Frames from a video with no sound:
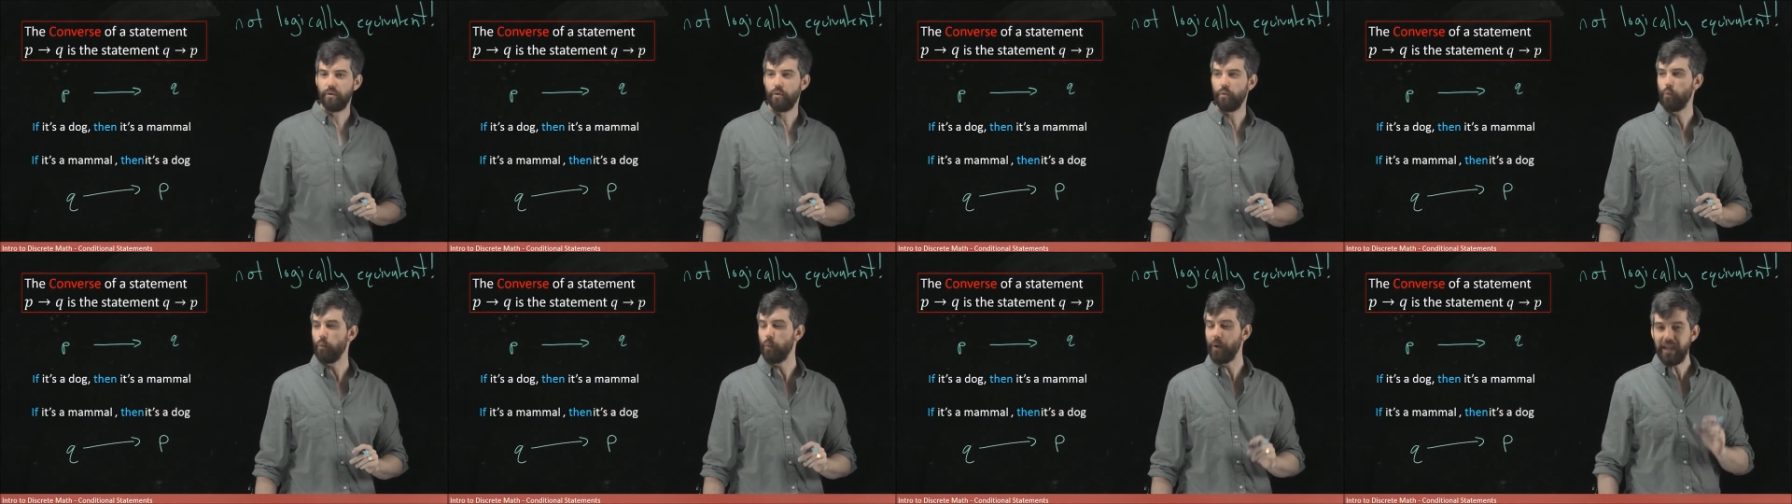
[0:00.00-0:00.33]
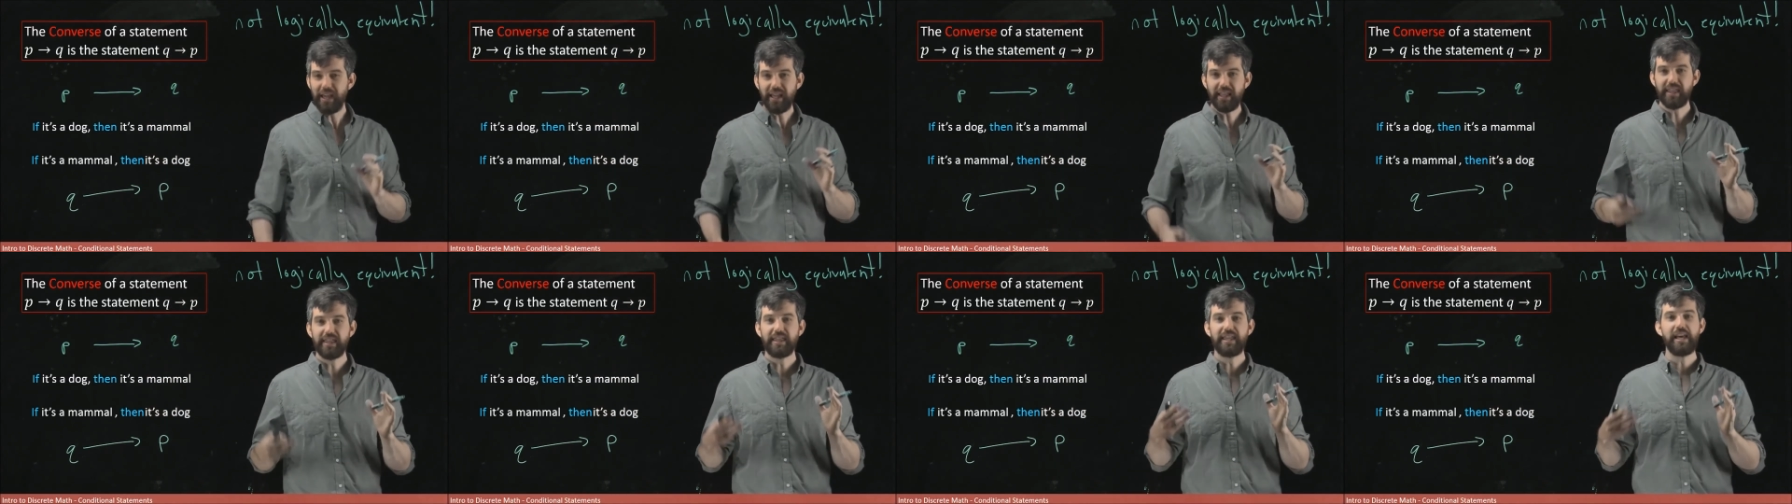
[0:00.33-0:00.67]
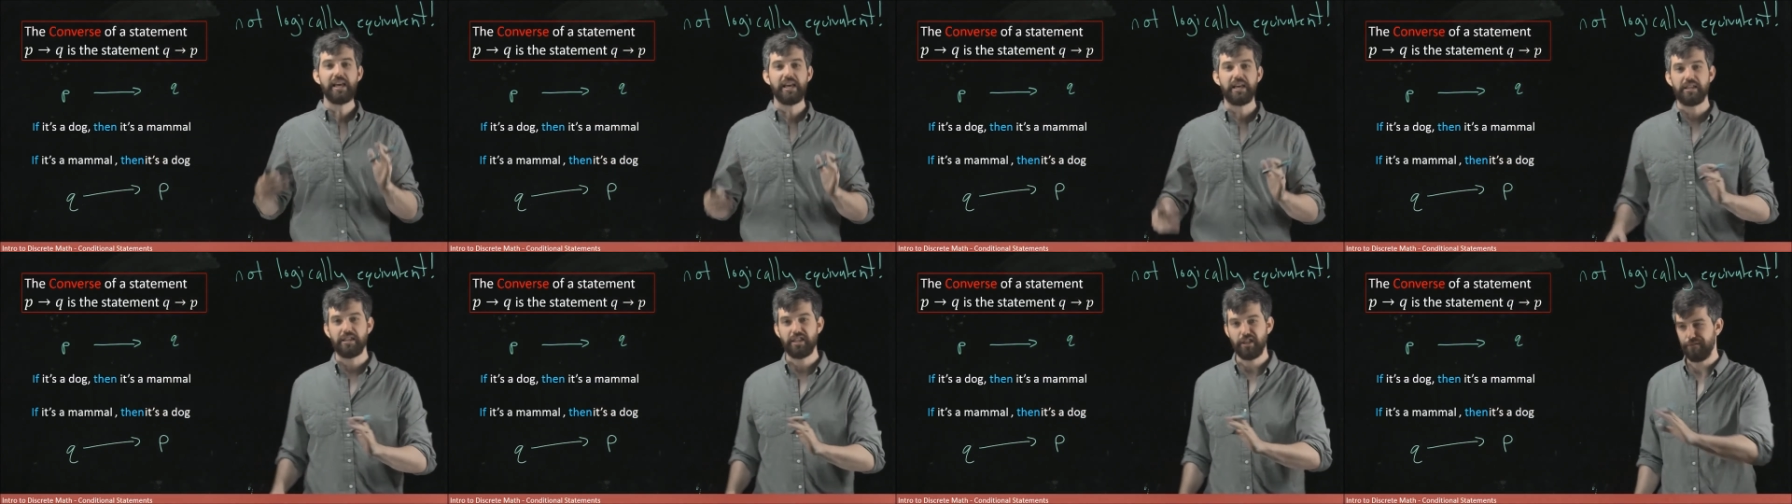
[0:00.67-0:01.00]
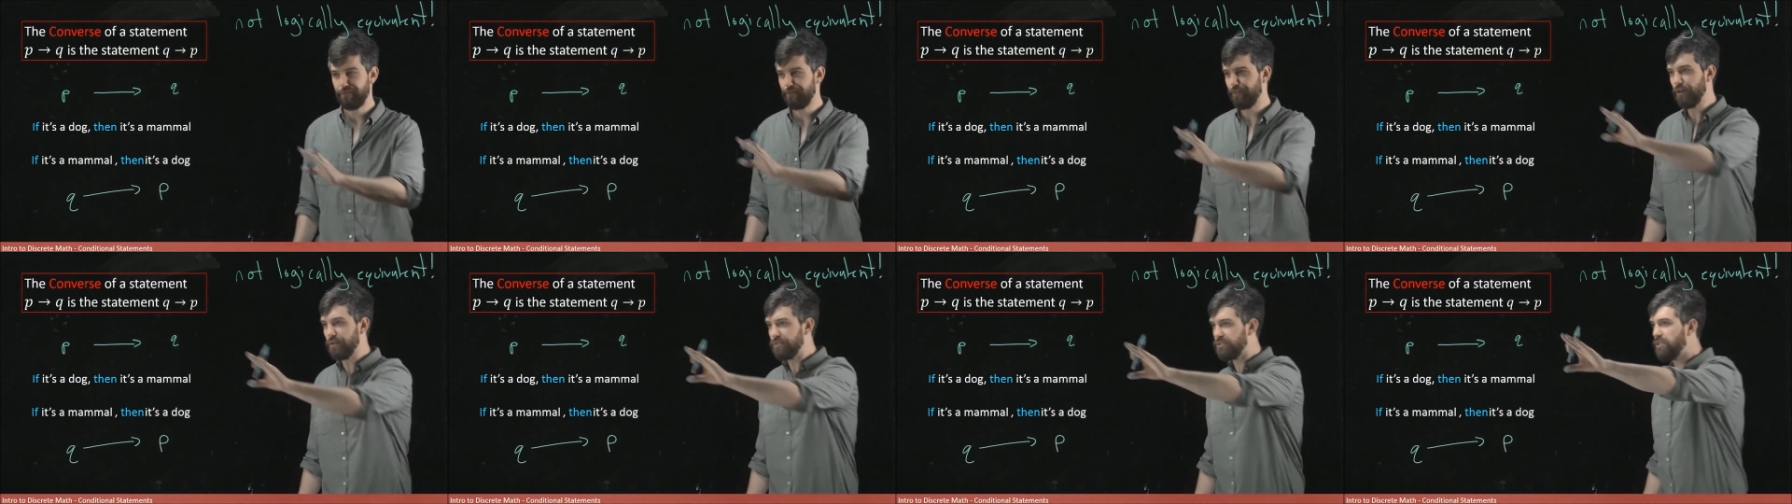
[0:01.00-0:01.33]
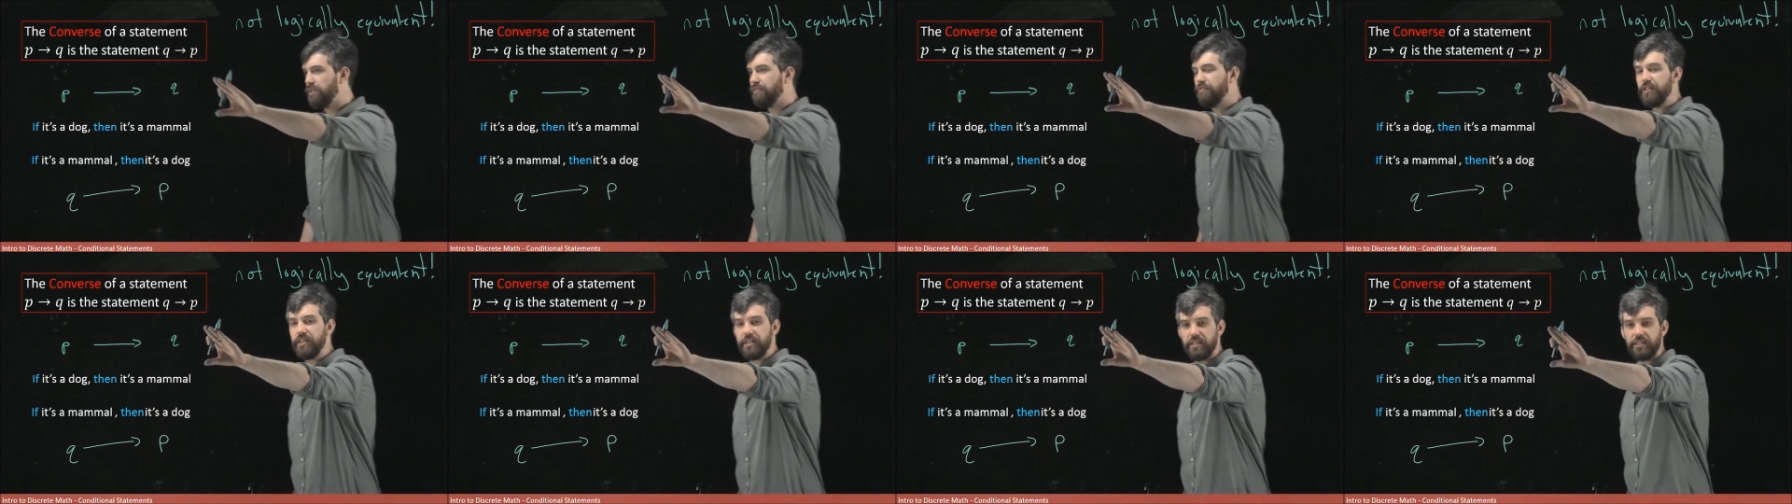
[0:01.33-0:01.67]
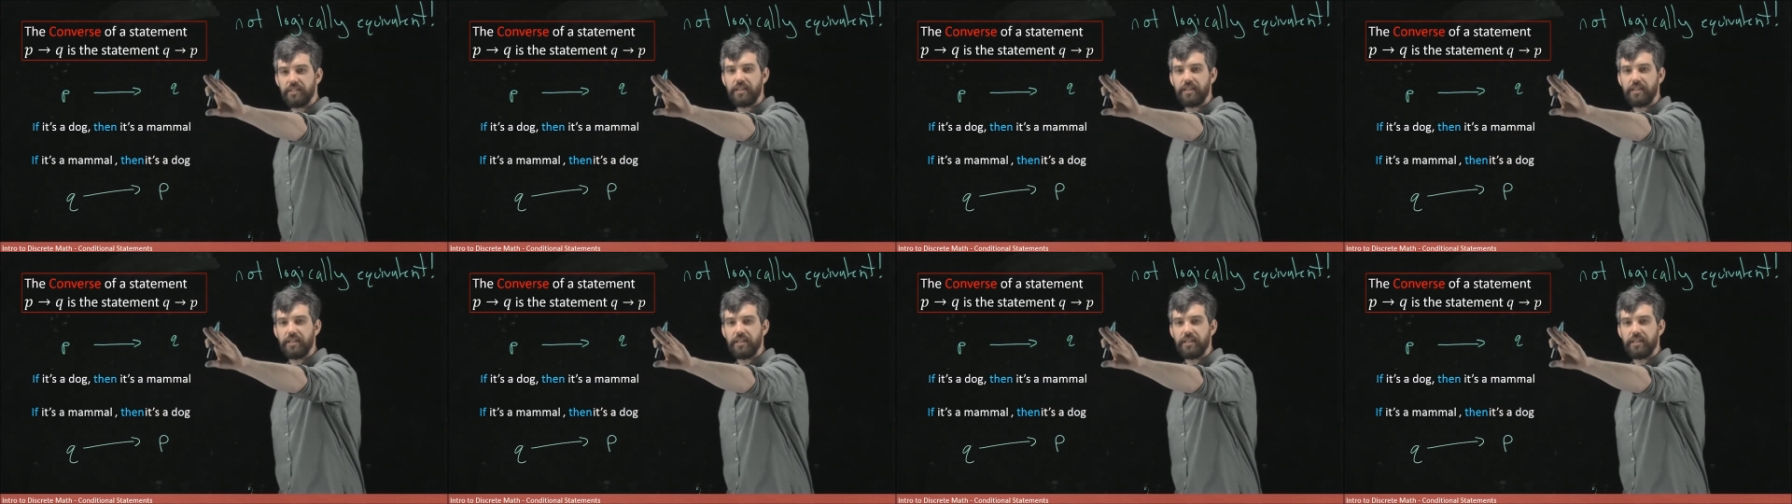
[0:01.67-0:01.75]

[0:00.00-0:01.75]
we think the first of these